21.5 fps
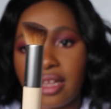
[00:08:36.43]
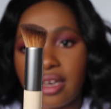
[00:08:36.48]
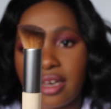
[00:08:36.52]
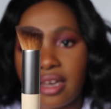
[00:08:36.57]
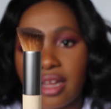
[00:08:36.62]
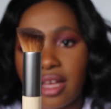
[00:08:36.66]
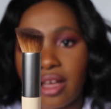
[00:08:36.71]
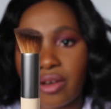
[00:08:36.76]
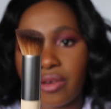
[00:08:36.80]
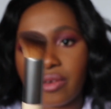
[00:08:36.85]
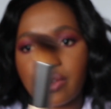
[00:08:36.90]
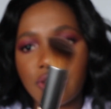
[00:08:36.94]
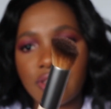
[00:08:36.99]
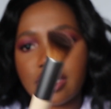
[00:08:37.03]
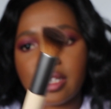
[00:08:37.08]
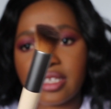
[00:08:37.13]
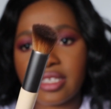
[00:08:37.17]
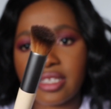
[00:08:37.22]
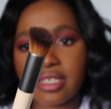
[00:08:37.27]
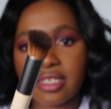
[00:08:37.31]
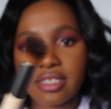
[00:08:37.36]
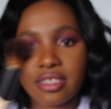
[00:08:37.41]
Now
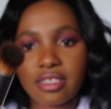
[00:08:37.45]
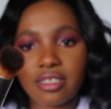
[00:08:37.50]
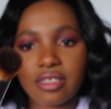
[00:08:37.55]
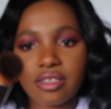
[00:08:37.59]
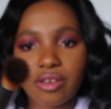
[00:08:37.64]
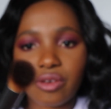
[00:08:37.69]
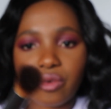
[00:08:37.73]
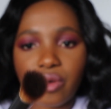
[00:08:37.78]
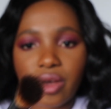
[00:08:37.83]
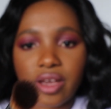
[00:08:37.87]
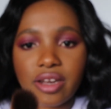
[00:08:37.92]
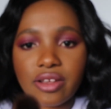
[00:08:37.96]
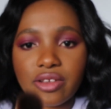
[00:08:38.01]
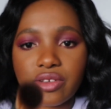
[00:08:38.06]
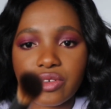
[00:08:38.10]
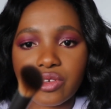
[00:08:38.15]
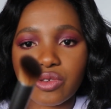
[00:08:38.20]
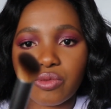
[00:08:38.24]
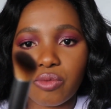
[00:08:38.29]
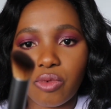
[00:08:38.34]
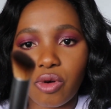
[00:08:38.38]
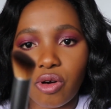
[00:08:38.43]
this is quite a
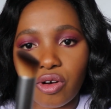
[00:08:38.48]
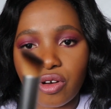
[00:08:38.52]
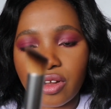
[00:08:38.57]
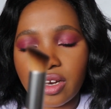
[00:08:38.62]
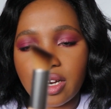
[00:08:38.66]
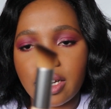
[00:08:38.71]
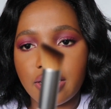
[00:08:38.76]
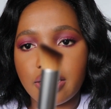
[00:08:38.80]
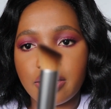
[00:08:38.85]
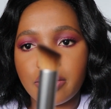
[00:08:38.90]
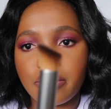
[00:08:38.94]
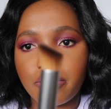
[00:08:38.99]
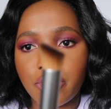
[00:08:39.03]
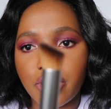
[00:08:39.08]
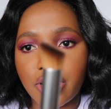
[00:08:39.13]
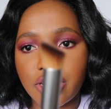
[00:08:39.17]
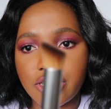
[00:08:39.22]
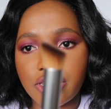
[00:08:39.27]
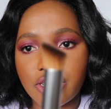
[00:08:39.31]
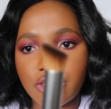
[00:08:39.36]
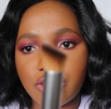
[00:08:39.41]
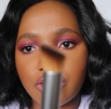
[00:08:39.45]
small
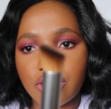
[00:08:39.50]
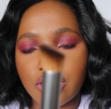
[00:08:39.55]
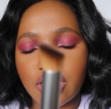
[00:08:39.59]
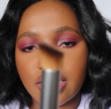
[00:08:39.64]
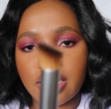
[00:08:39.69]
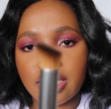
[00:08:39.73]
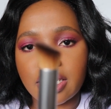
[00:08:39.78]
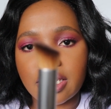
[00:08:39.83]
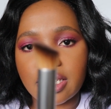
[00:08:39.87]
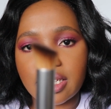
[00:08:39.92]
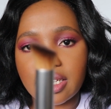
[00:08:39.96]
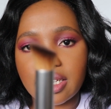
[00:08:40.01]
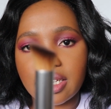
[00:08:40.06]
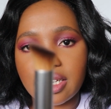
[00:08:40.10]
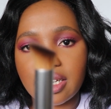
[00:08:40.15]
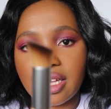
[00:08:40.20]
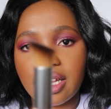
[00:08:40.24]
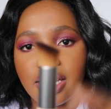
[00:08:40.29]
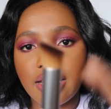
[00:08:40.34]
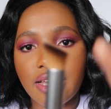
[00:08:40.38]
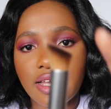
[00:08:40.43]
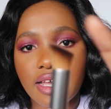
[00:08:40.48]
brush, as you can see,